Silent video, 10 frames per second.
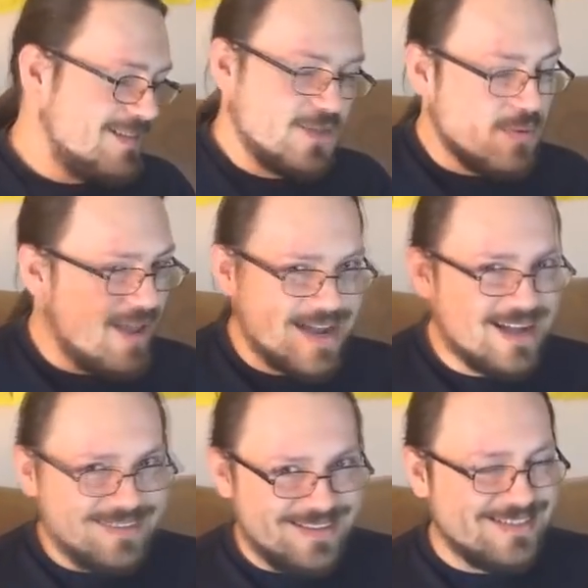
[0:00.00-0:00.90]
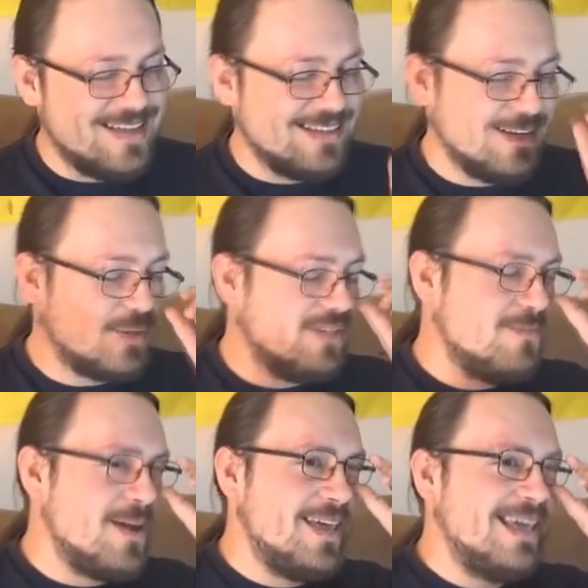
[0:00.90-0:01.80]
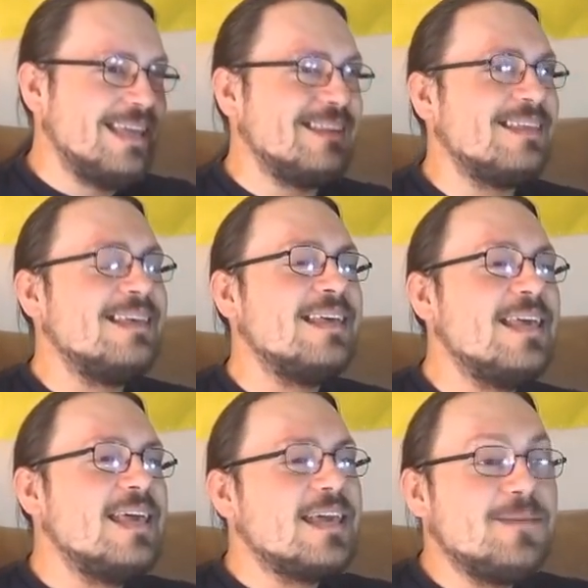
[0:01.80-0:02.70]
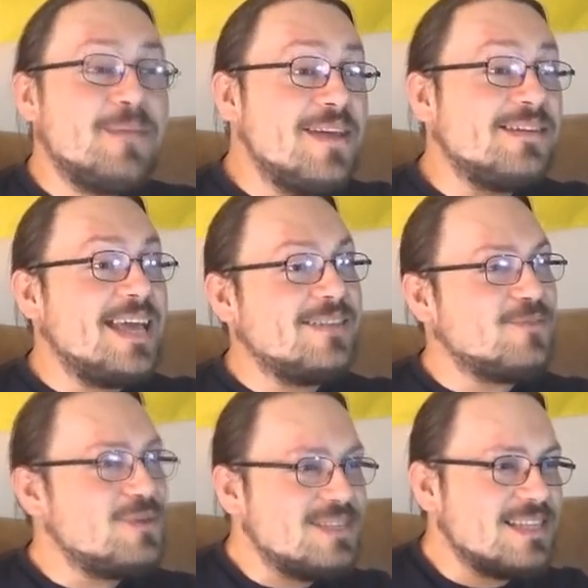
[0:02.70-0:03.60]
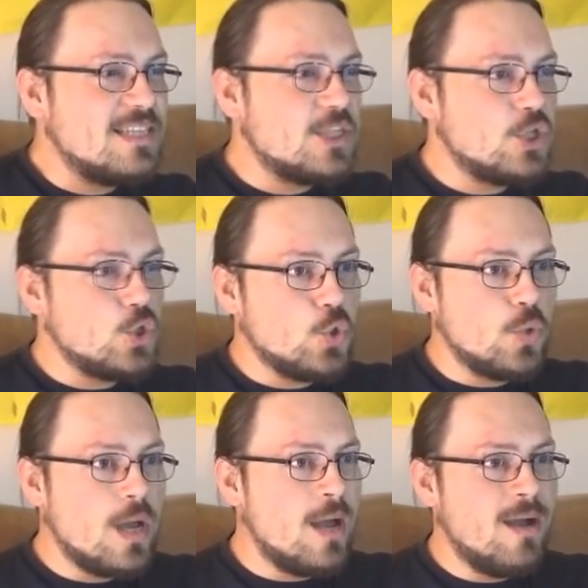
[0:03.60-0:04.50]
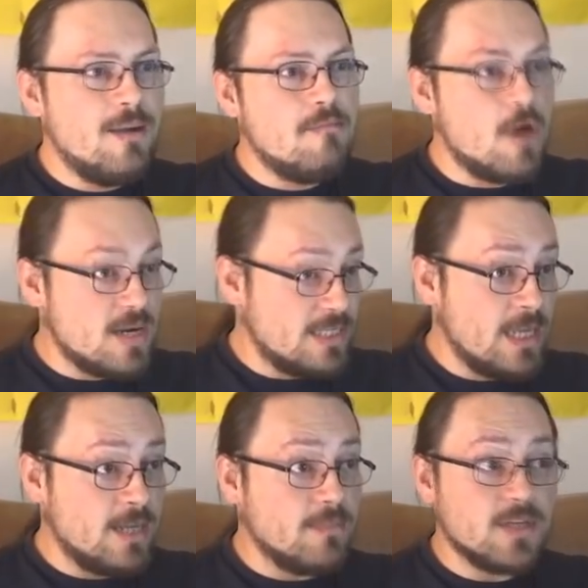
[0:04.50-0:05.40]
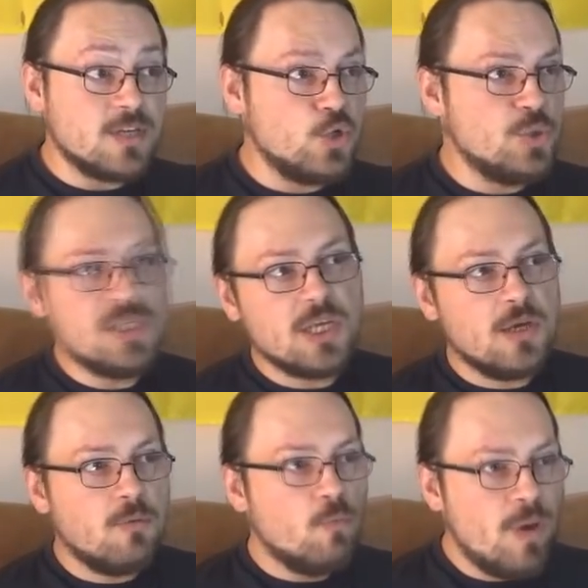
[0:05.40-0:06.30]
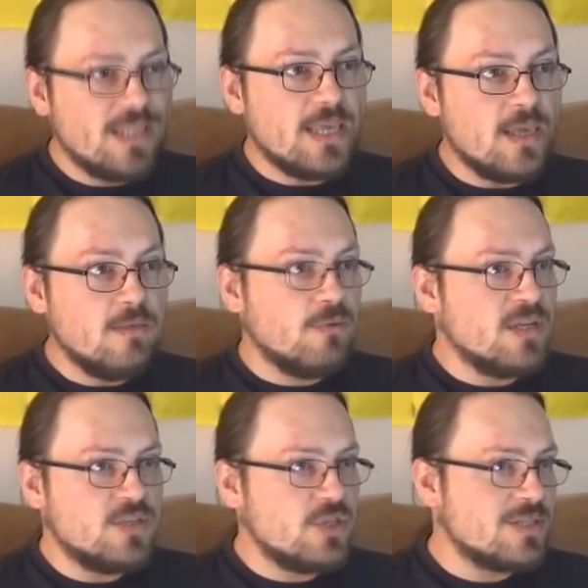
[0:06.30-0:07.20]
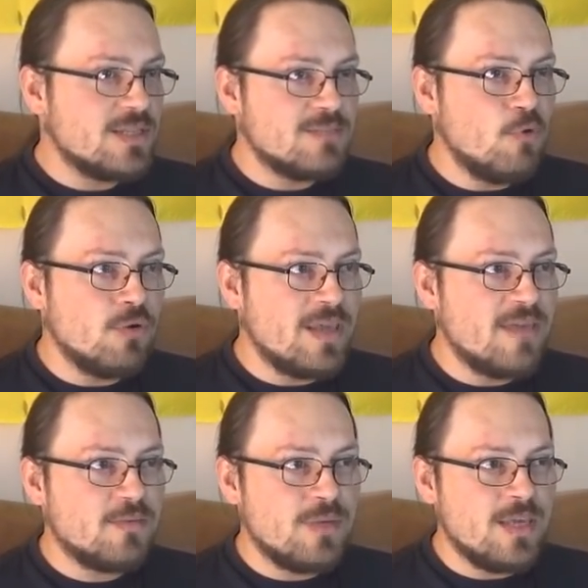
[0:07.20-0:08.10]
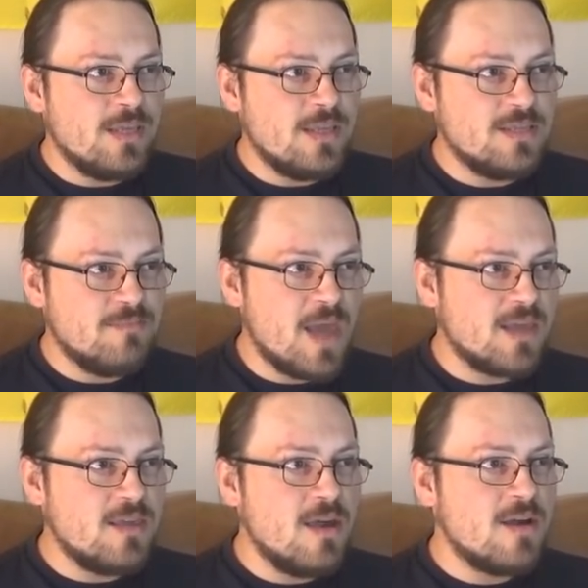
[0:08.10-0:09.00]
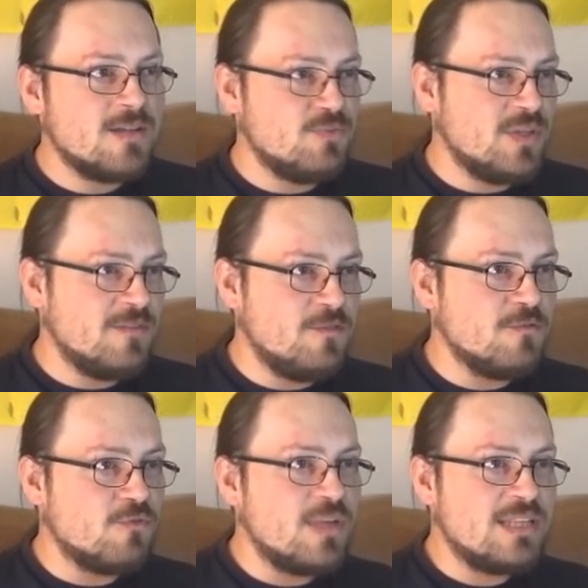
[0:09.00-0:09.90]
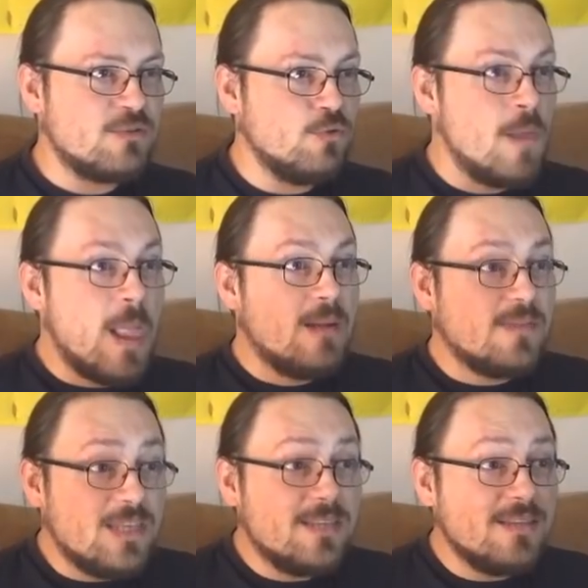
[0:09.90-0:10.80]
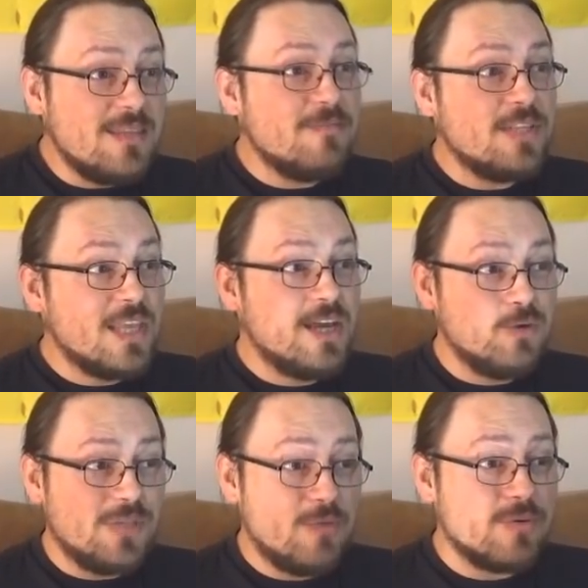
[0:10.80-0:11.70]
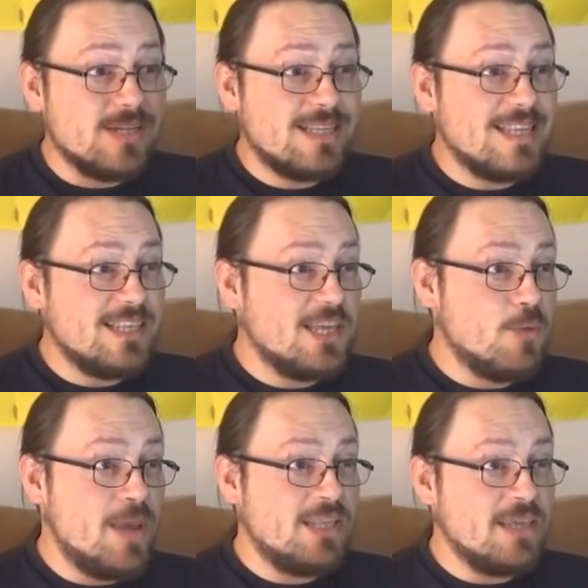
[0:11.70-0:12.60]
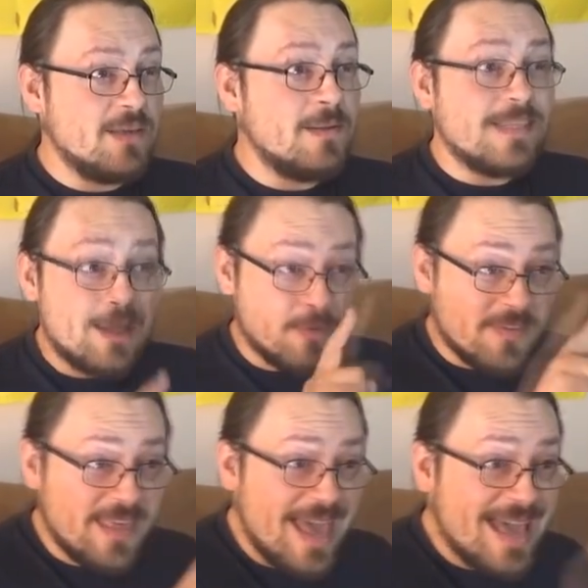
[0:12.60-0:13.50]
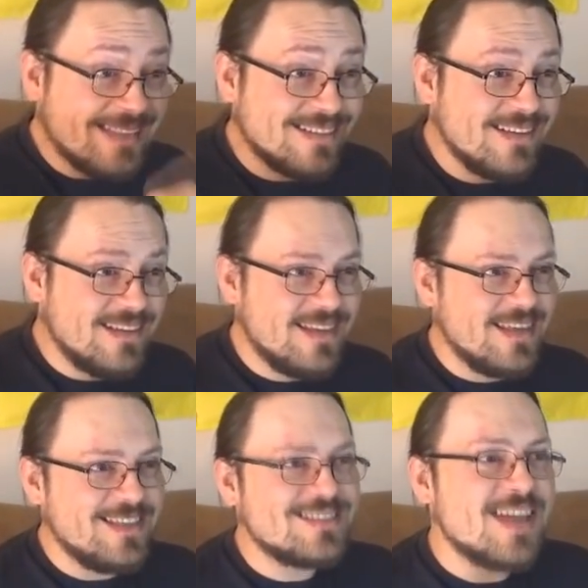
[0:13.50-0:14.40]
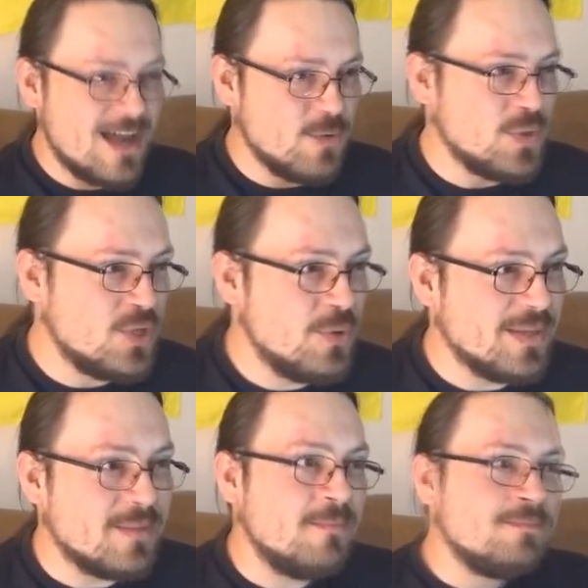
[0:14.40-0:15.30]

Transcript: Sorry, I can't get that out of my head. Compare that, for instance, to Mark Zuckerberg, whose wedding was just a small gathering in his backyards with a few friends who didn't even know they were attending a wedding. Now that is how you do it.